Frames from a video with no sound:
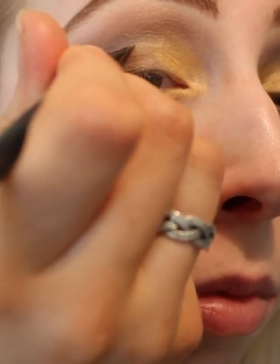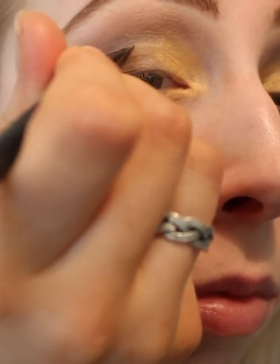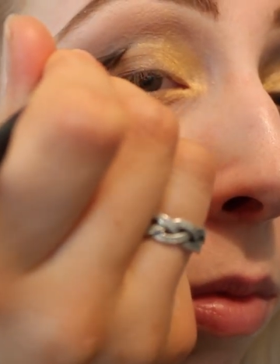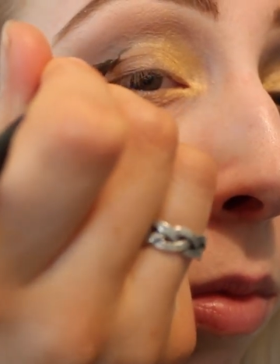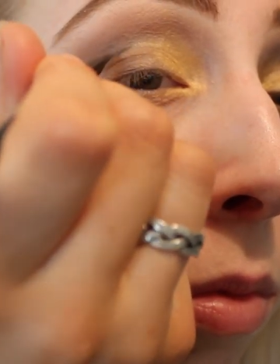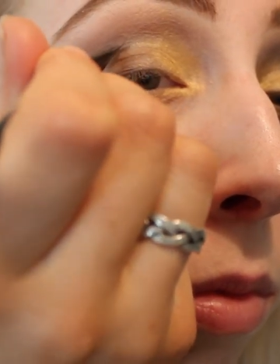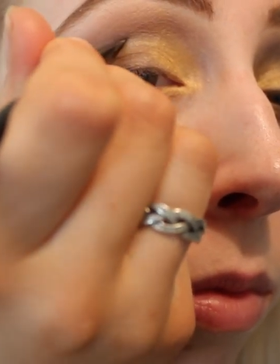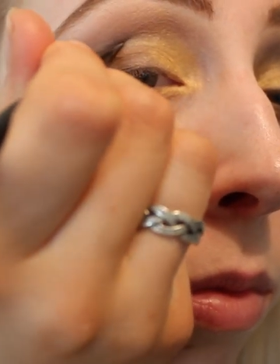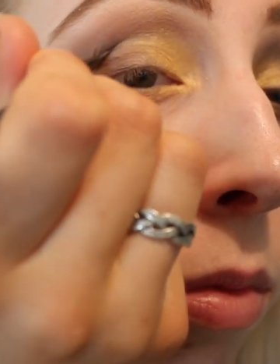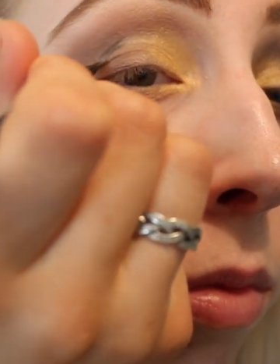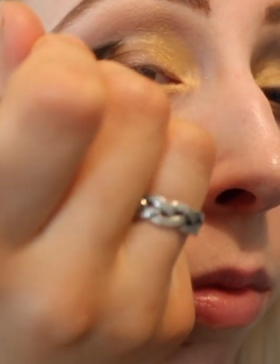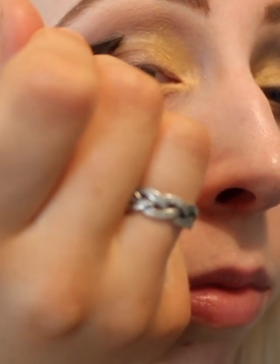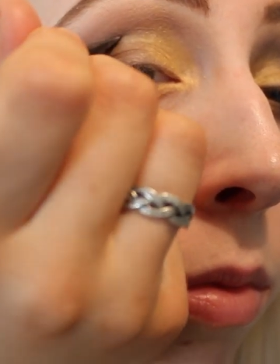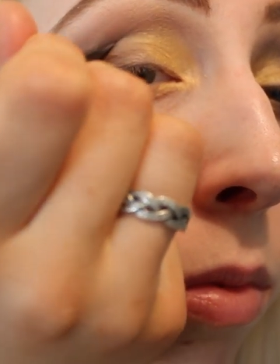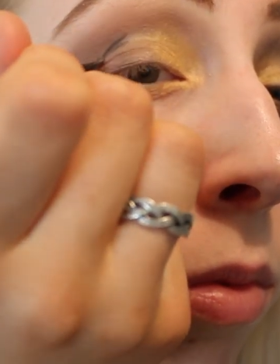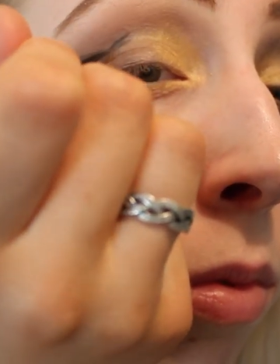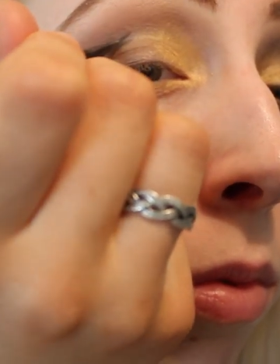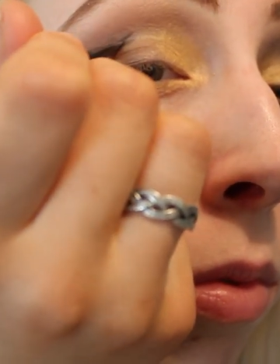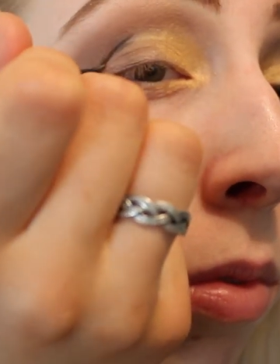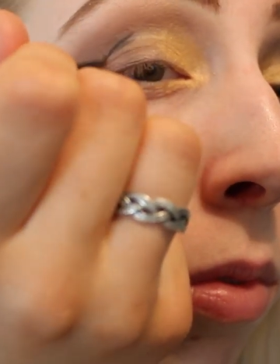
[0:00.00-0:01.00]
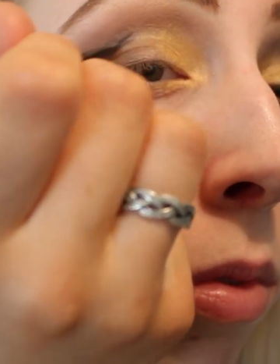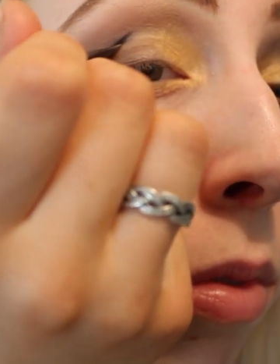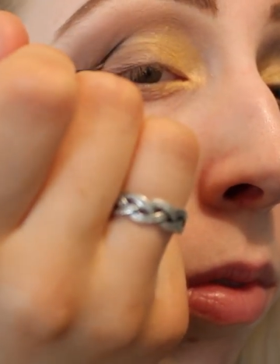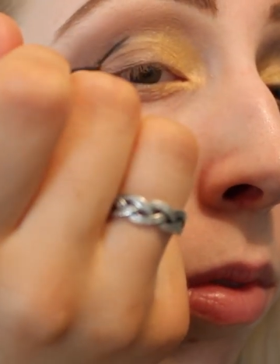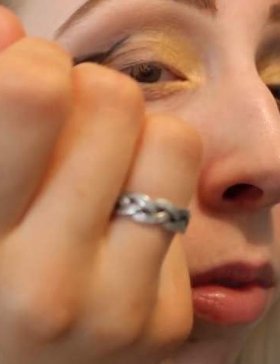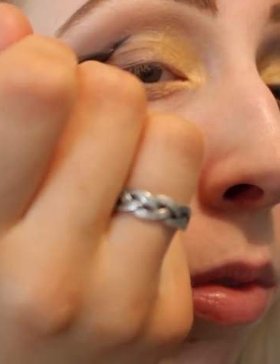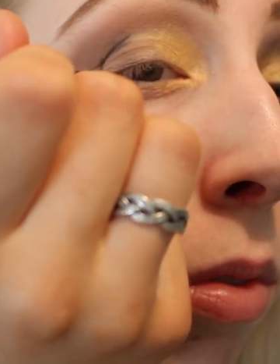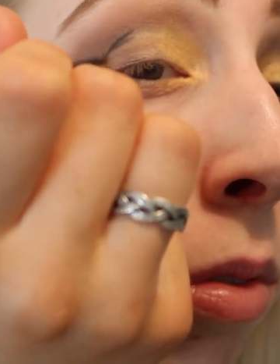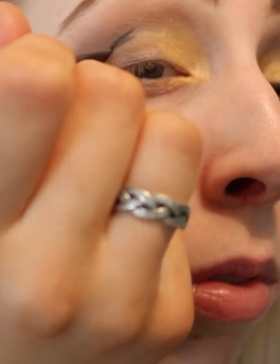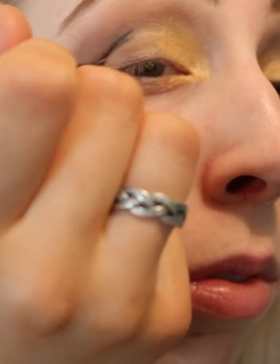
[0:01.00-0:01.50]
Then I will do the
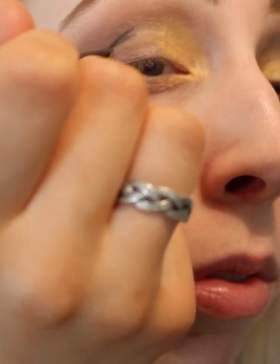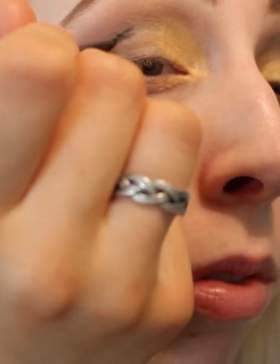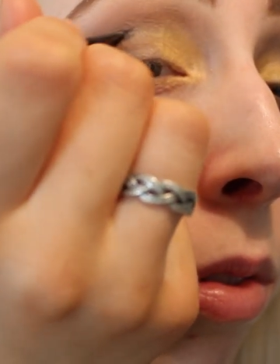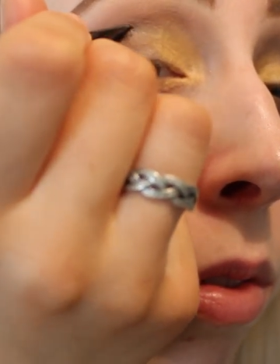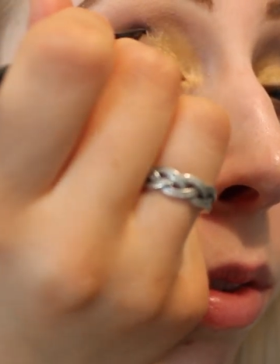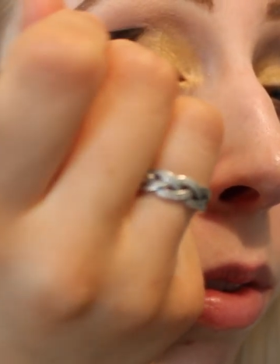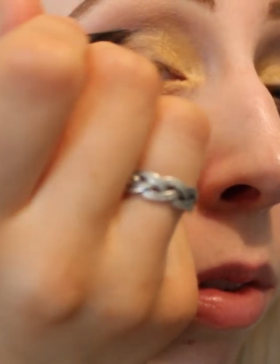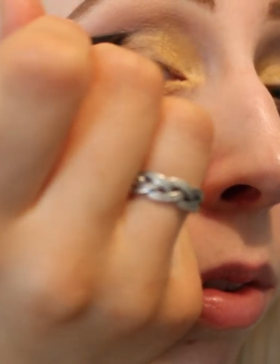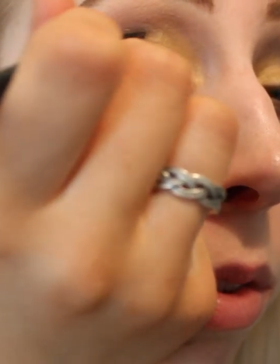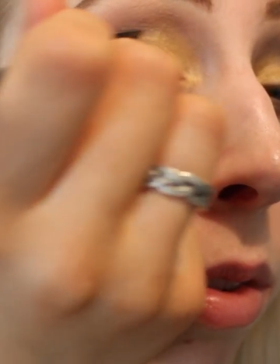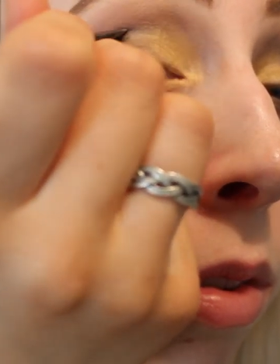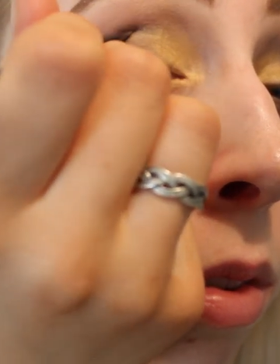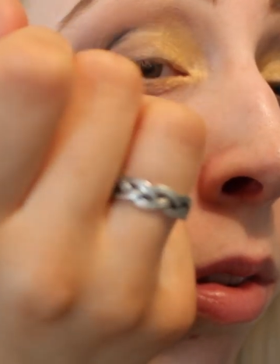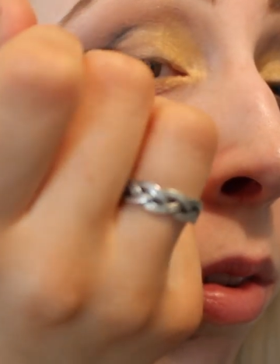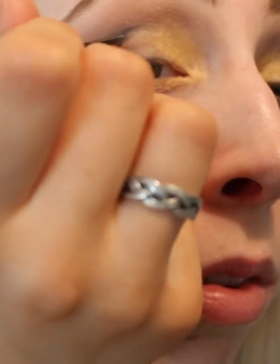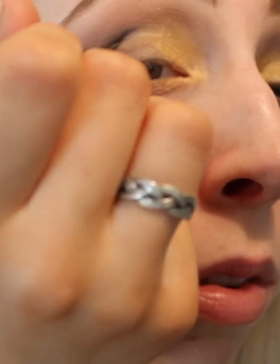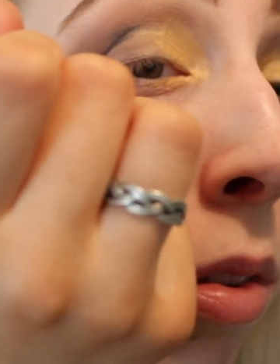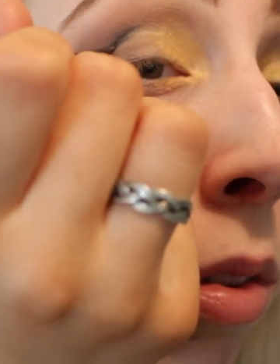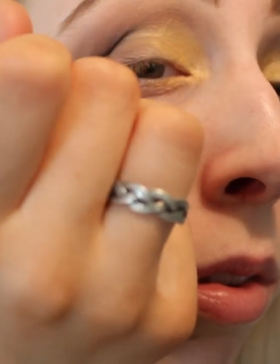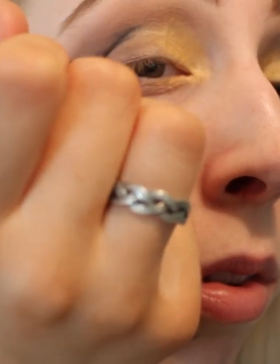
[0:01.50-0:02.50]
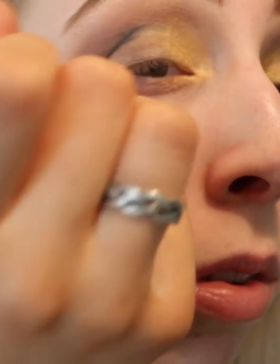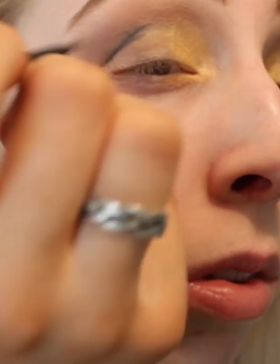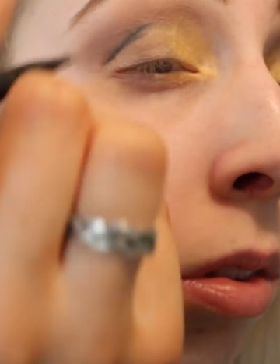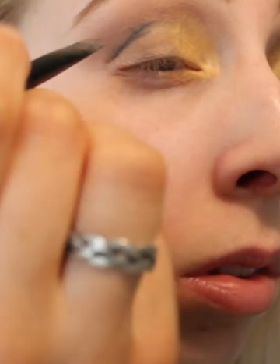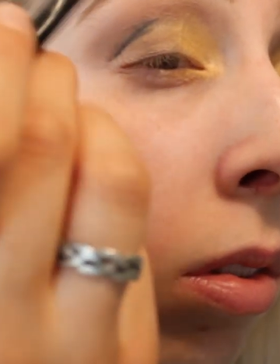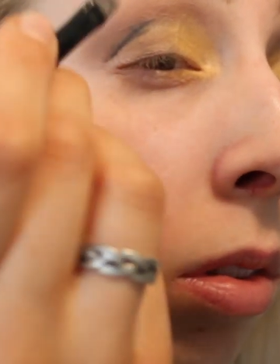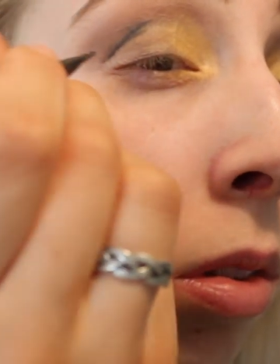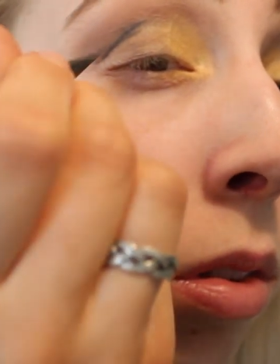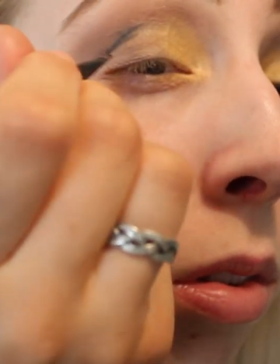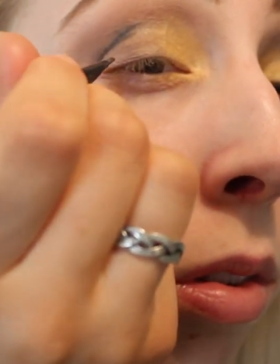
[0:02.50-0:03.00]
exact same steps
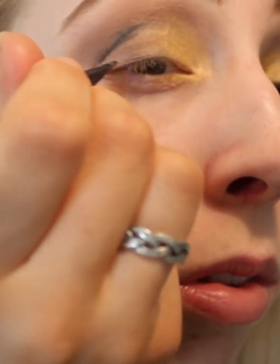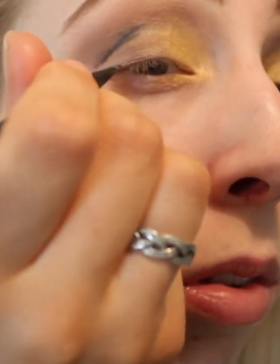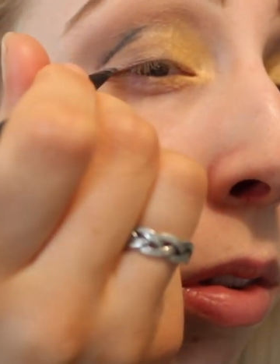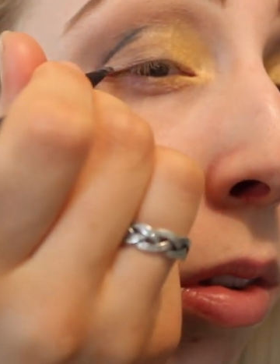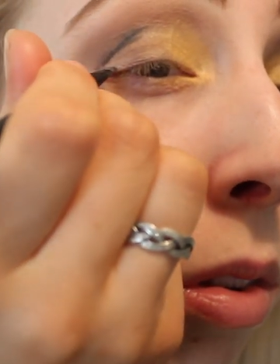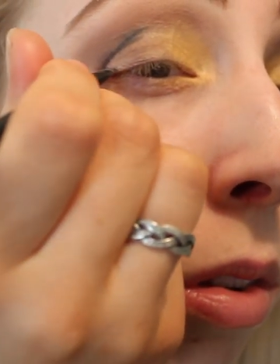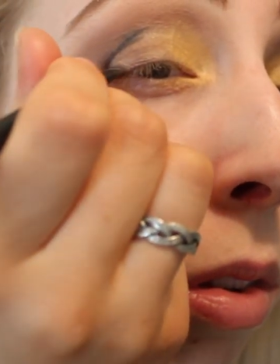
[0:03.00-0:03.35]
on the other